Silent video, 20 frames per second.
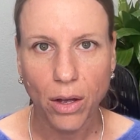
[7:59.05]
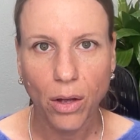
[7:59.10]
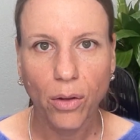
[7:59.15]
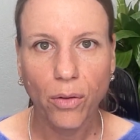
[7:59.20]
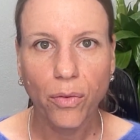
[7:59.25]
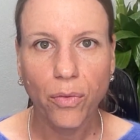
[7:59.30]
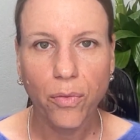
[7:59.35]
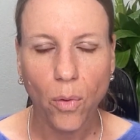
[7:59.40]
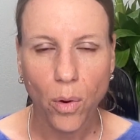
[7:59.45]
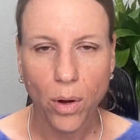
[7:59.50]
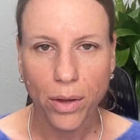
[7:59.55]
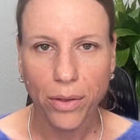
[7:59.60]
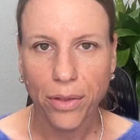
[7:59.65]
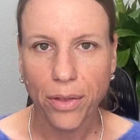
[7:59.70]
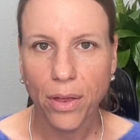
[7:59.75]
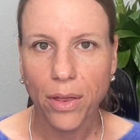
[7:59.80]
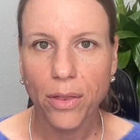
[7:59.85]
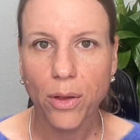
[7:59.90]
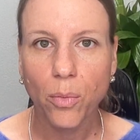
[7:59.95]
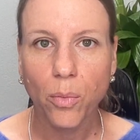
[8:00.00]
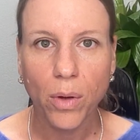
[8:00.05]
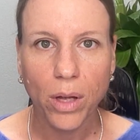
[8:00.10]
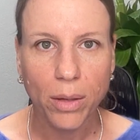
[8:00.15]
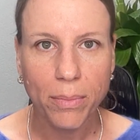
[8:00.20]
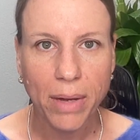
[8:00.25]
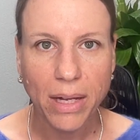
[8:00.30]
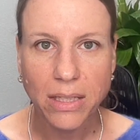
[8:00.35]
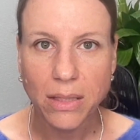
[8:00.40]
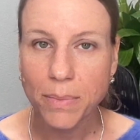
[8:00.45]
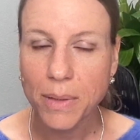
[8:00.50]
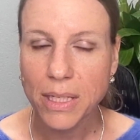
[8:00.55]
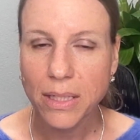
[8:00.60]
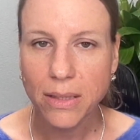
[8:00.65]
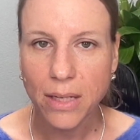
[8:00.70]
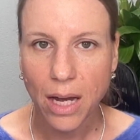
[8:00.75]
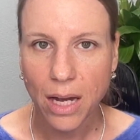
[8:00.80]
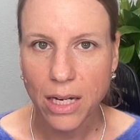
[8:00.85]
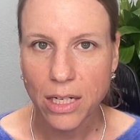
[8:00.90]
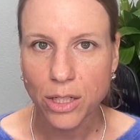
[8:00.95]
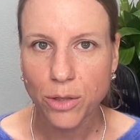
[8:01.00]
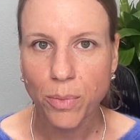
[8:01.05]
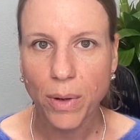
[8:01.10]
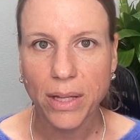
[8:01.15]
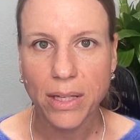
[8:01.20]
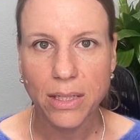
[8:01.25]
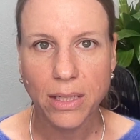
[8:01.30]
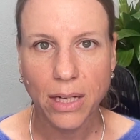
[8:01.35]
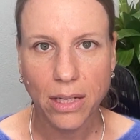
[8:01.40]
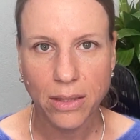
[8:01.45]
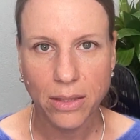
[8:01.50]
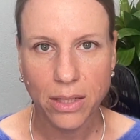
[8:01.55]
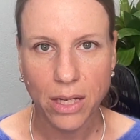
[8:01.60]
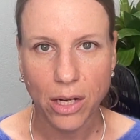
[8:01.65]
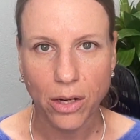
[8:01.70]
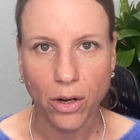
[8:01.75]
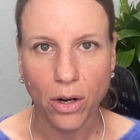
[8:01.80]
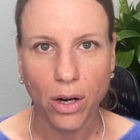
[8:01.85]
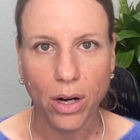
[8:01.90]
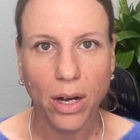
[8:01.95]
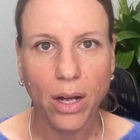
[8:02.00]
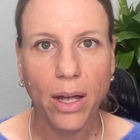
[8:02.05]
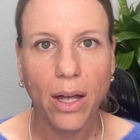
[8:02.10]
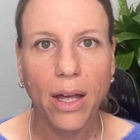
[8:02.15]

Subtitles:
Fourth, the will must be signed by the testator.